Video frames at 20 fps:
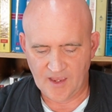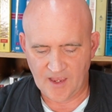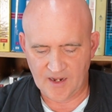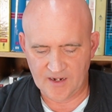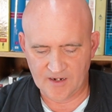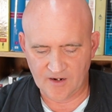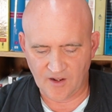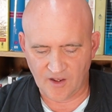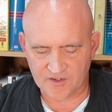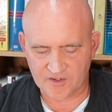
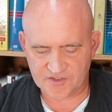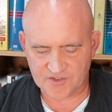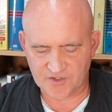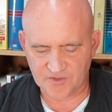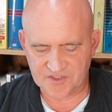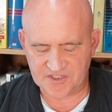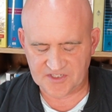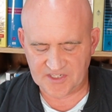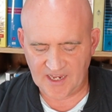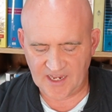And it
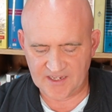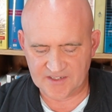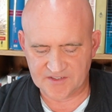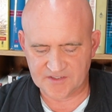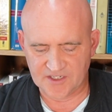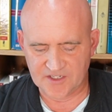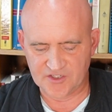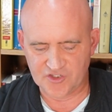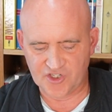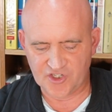also
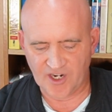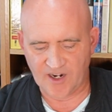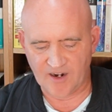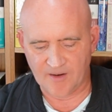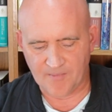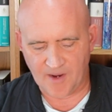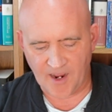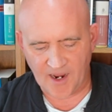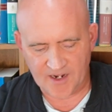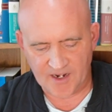says in
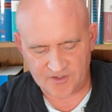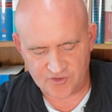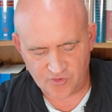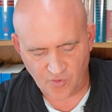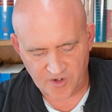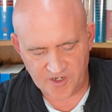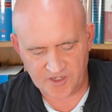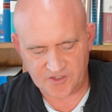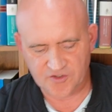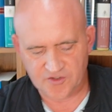Jeremiah
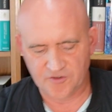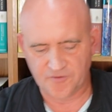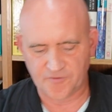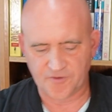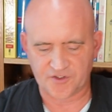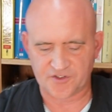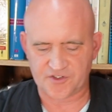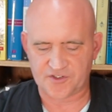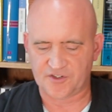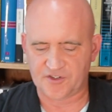22
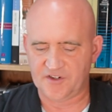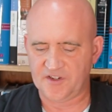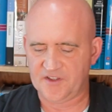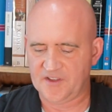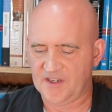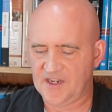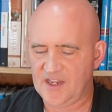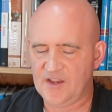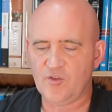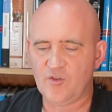verse 30
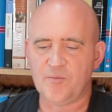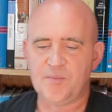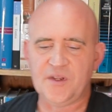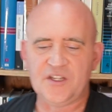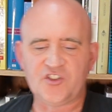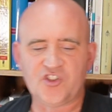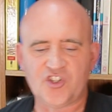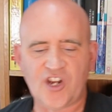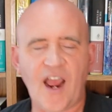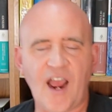that he would be
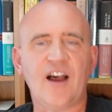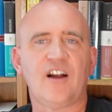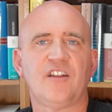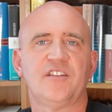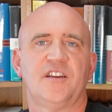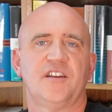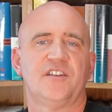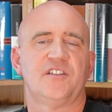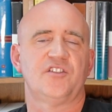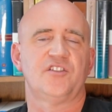
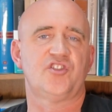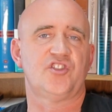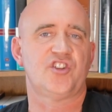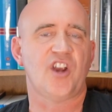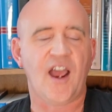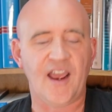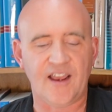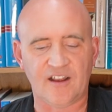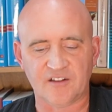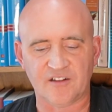
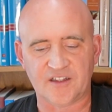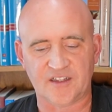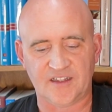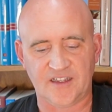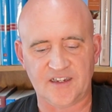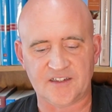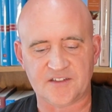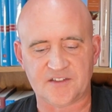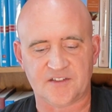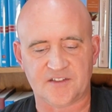
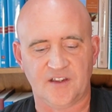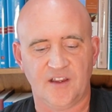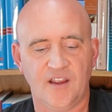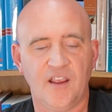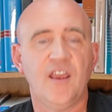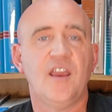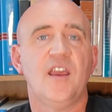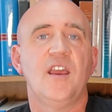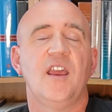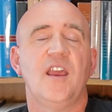childless
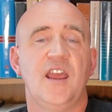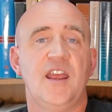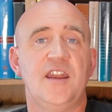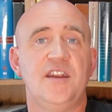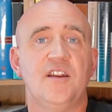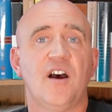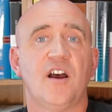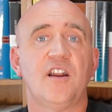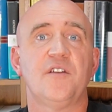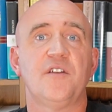
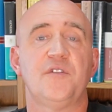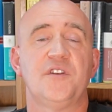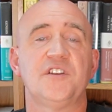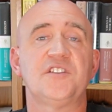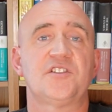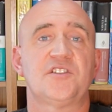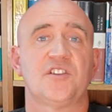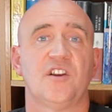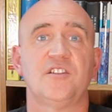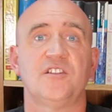and none of
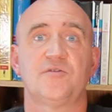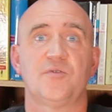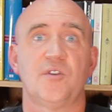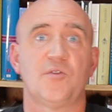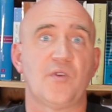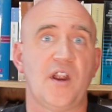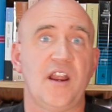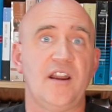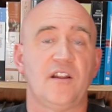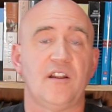his sons
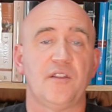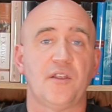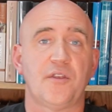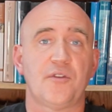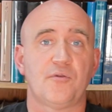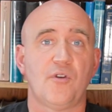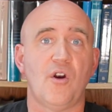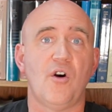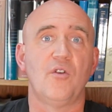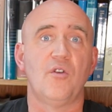would reign on the
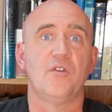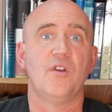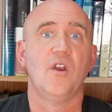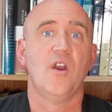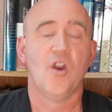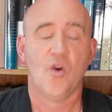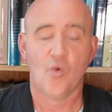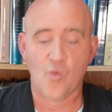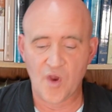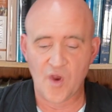throne,
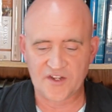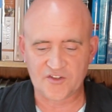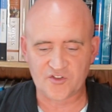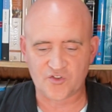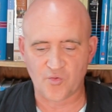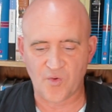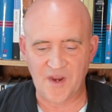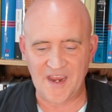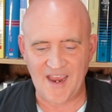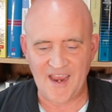
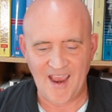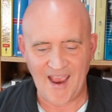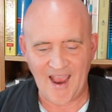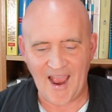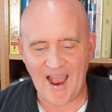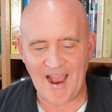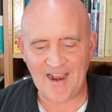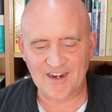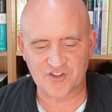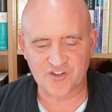which we
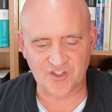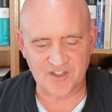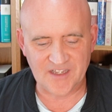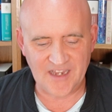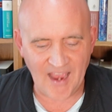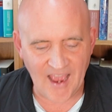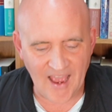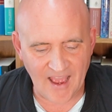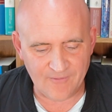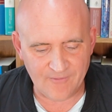
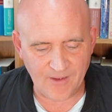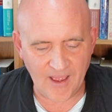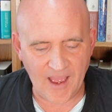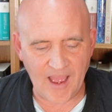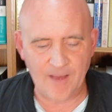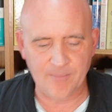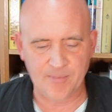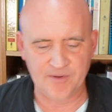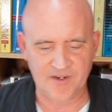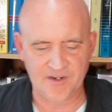actually have
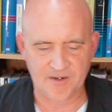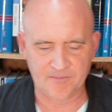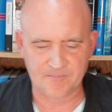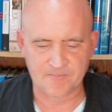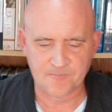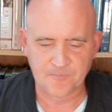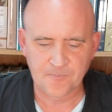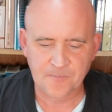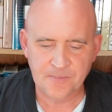happening.